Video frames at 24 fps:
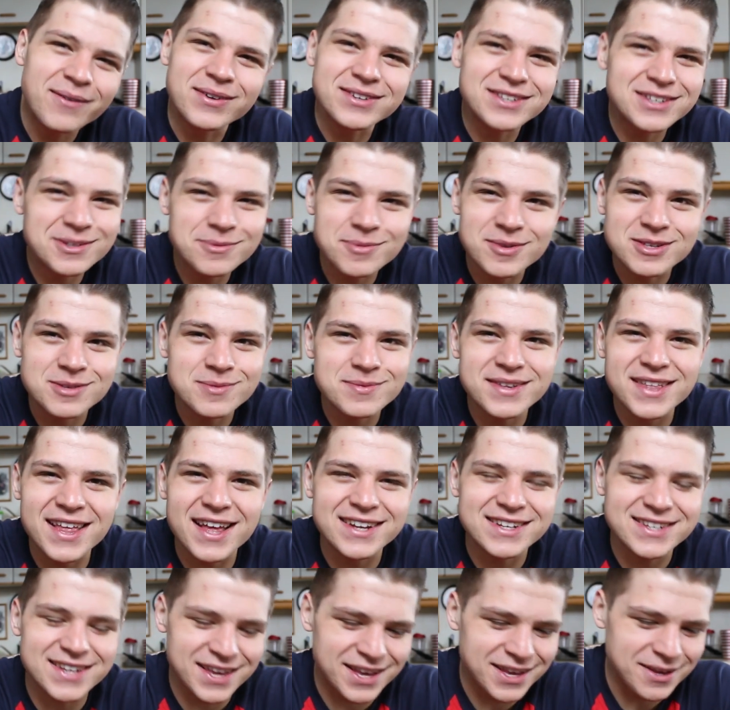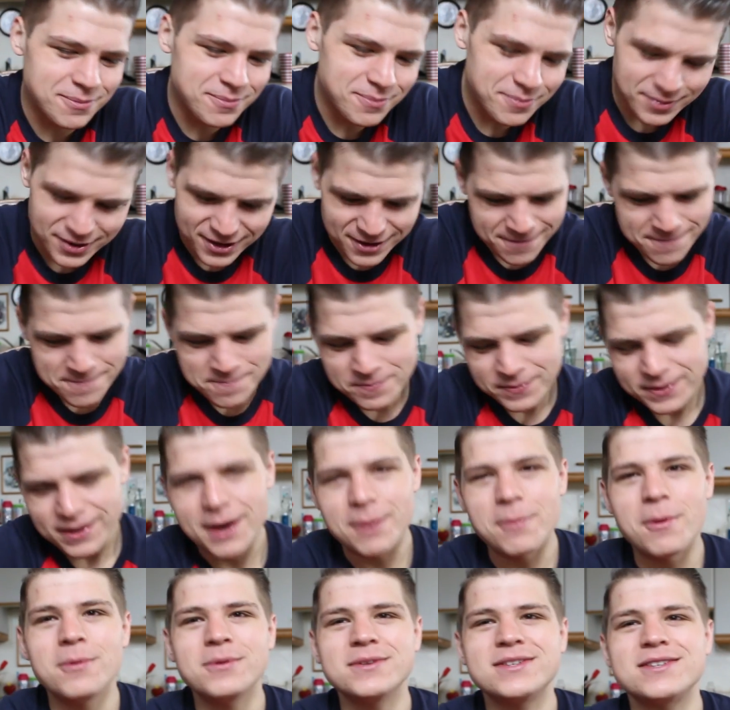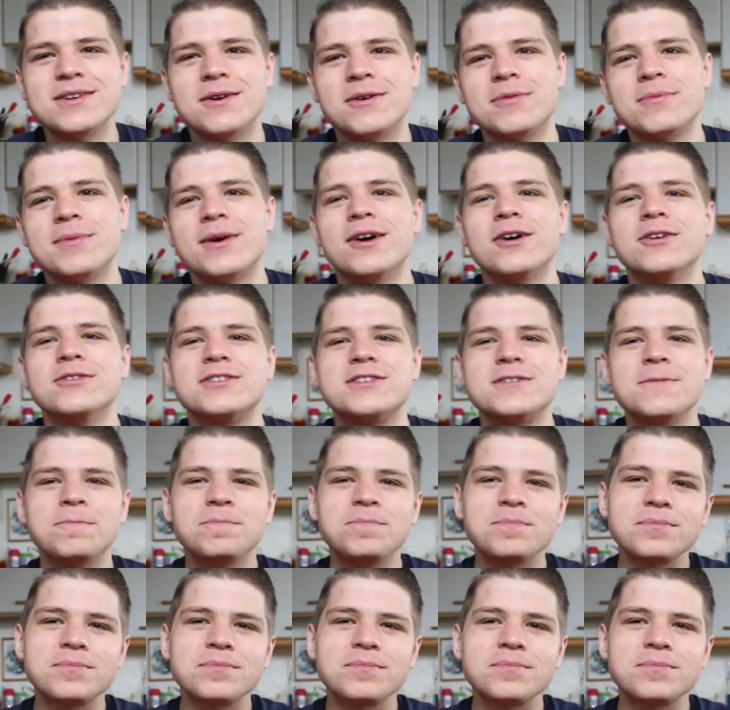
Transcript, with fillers: wasn't supposed to be that deep, but I'm almost done with my oats.